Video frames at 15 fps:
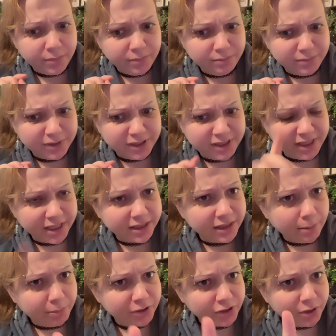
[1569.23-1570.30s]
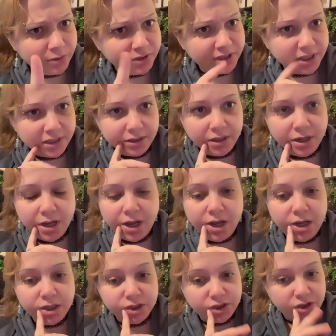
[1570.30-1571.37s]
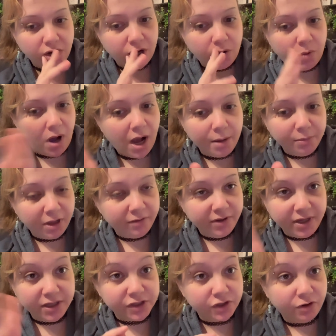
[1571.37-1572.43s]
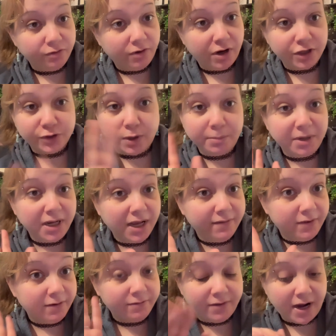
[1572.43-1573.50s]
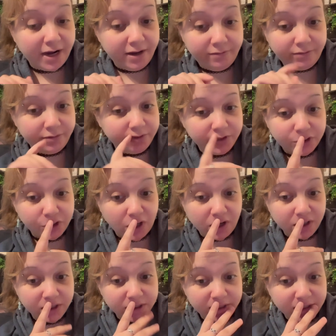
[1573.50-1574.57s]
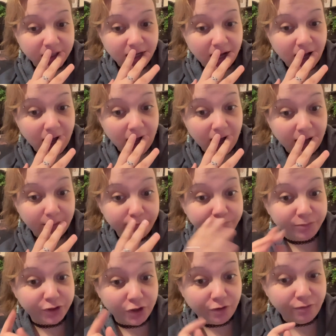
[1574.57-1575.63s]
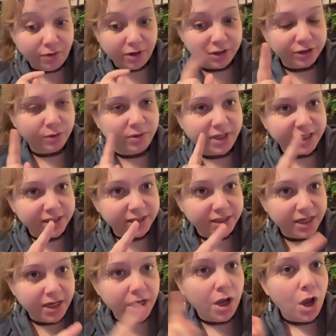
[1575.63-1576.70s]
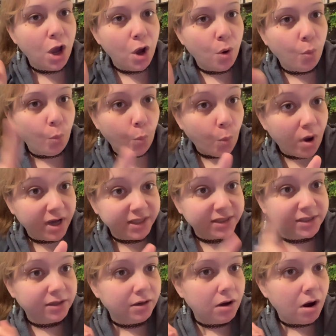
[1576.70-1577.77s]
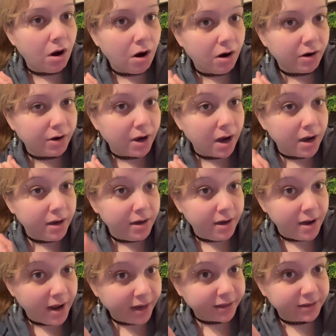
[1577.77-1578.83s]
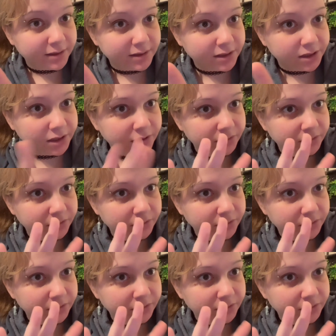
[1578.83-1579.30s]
6 episodes in, so I'm loving it so far, so I'm going to give it 5 stars so far. So let's see what our next